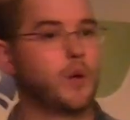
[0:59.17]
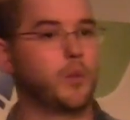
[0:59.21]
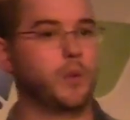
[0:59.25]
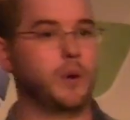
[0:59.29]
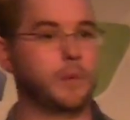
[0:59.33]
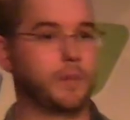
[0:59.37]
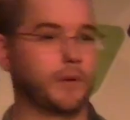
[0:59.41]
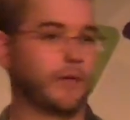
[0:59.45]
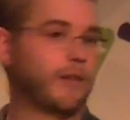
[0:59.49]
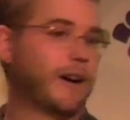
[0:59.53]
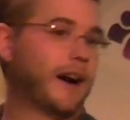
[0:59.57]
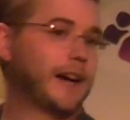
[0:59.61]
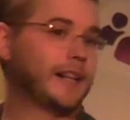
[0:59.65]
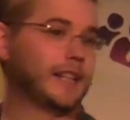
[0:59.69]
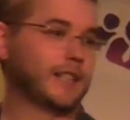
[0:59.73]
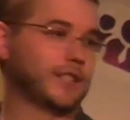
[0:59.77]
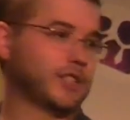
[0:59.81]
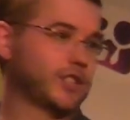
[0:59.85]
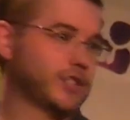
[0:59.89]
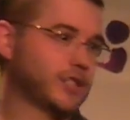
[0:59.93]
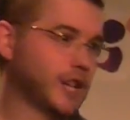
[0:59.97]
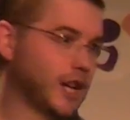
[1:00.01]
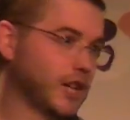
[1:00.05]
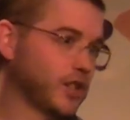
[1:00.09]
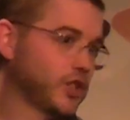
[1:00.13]
We provide
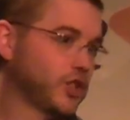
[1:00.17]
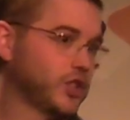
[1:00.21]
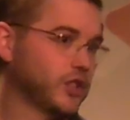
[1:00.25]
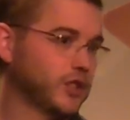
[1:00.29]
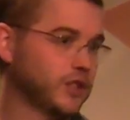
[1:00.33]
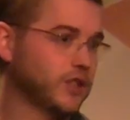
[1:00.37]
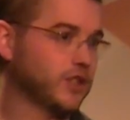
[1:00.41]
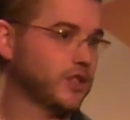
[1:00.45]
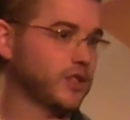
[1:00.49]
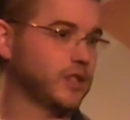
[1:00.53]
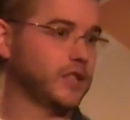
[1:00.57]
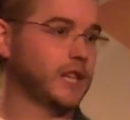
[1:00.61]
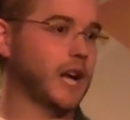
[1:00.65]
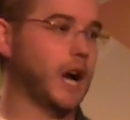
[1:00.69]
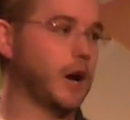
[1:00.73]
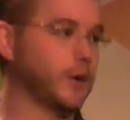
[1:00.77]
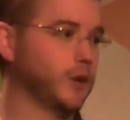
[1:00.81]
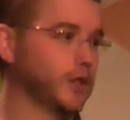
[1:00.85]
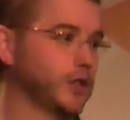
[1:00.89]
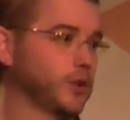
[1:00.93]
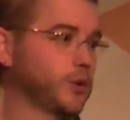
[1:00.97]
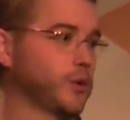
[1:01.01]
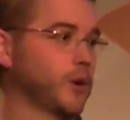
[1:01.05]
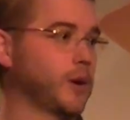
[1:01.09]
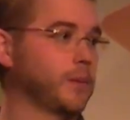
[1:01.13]
extensions
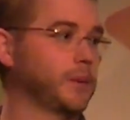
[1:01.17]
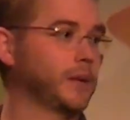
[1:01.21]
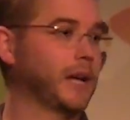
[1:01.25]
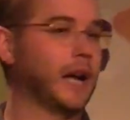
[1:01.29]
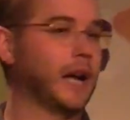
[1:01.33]
down into our